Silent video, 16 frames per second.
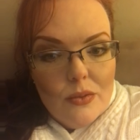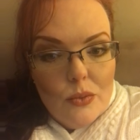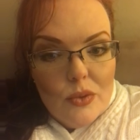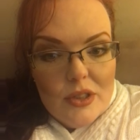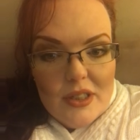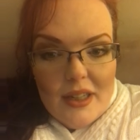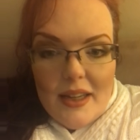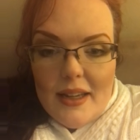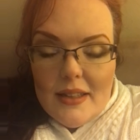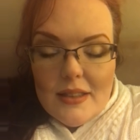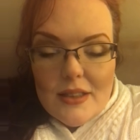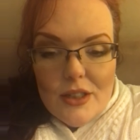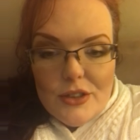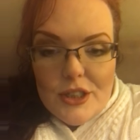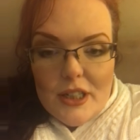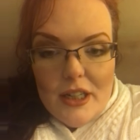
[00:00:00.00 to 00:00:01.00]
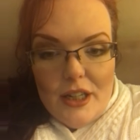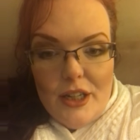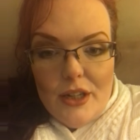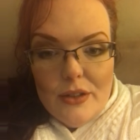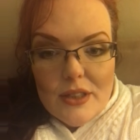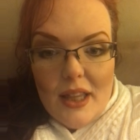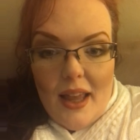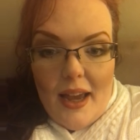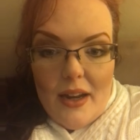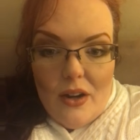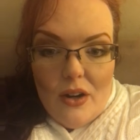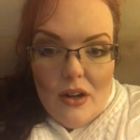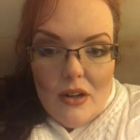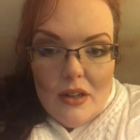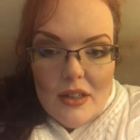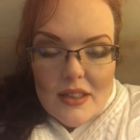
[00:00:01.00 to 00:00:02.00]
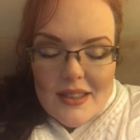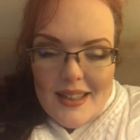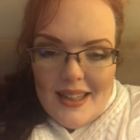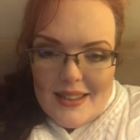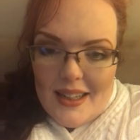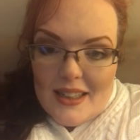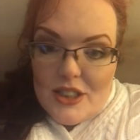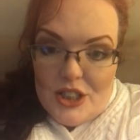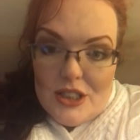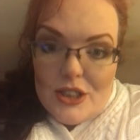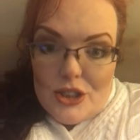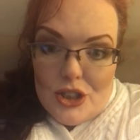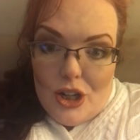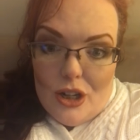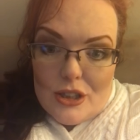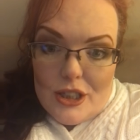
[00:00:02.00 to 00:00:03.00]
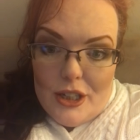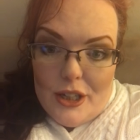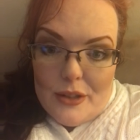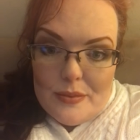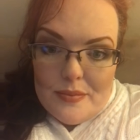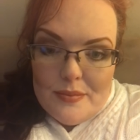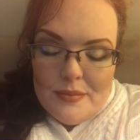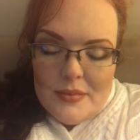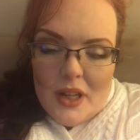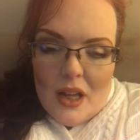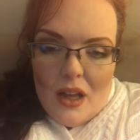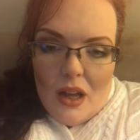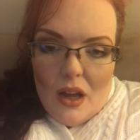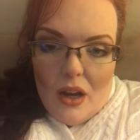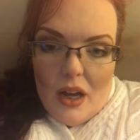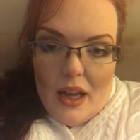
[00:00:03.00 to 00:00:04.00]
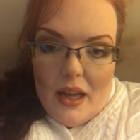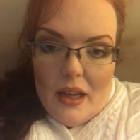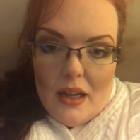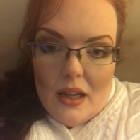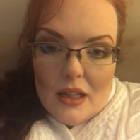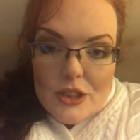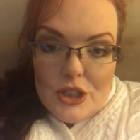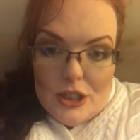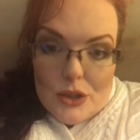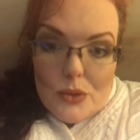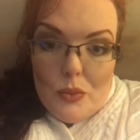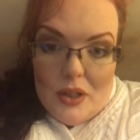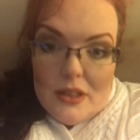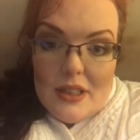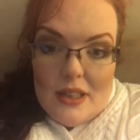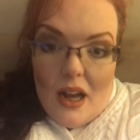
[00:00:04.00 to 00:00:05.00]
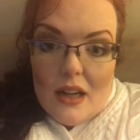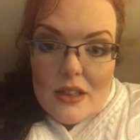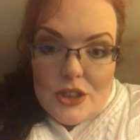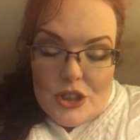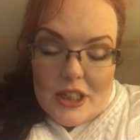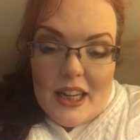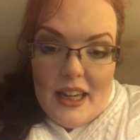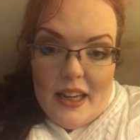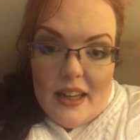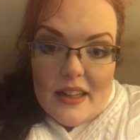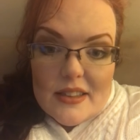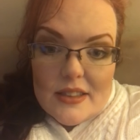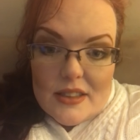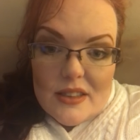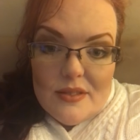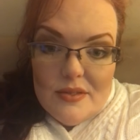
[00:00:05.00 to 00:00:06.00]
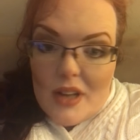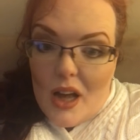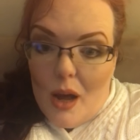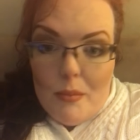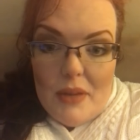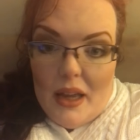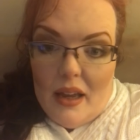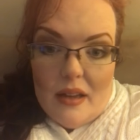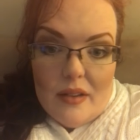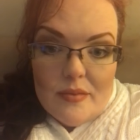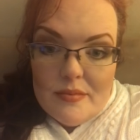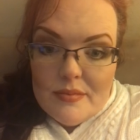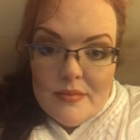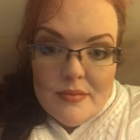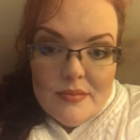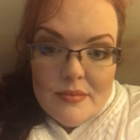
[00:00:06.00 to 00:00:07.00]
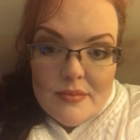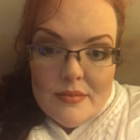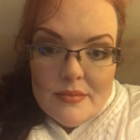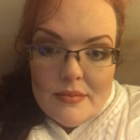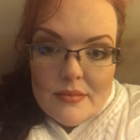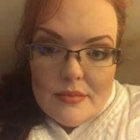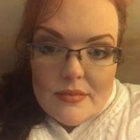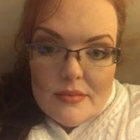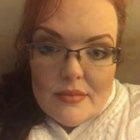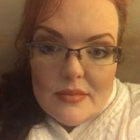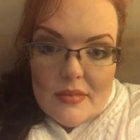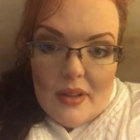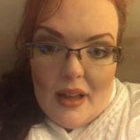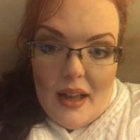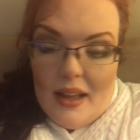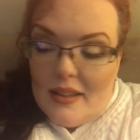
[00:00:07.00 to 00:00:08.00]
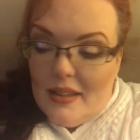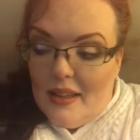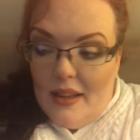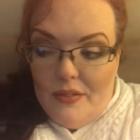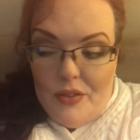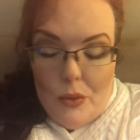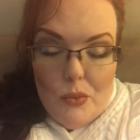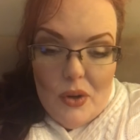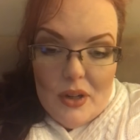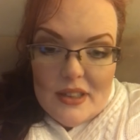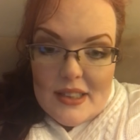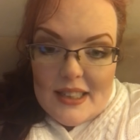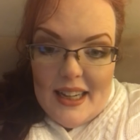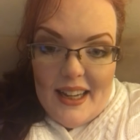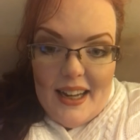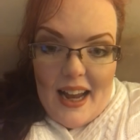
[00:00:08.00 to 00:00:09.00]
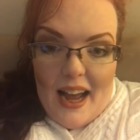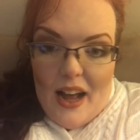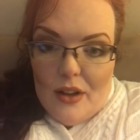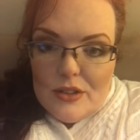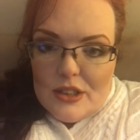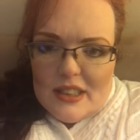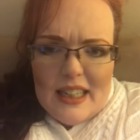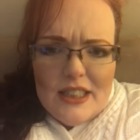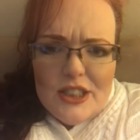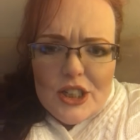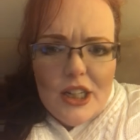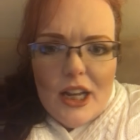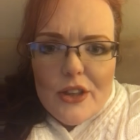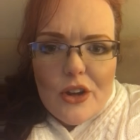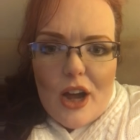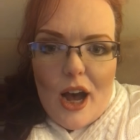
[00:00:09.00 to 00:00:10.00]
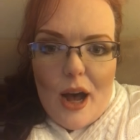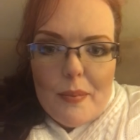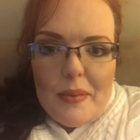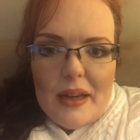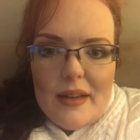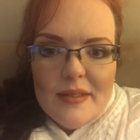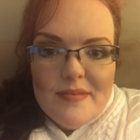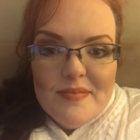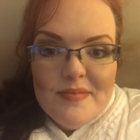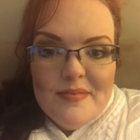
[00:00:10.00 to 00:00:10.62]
Receipts so she could use later? Sounds like she's a jerk too. Okay? She's the one that doxed your kids, not me. If you want to see it, I'll send you another copy.